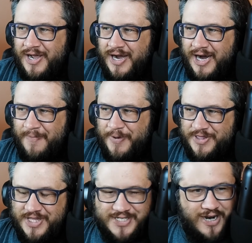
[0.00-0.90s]

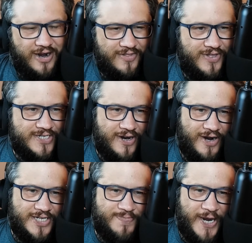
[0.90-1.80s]
But this card
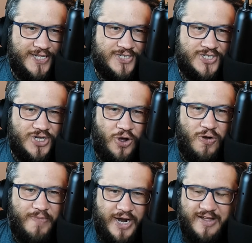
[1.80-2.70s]
has been in so
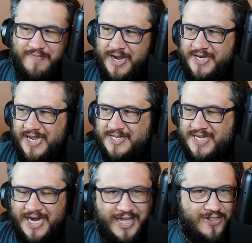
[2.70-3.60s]
many of my decks.
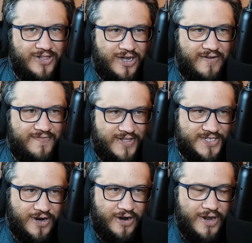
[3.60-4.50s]
I love this card.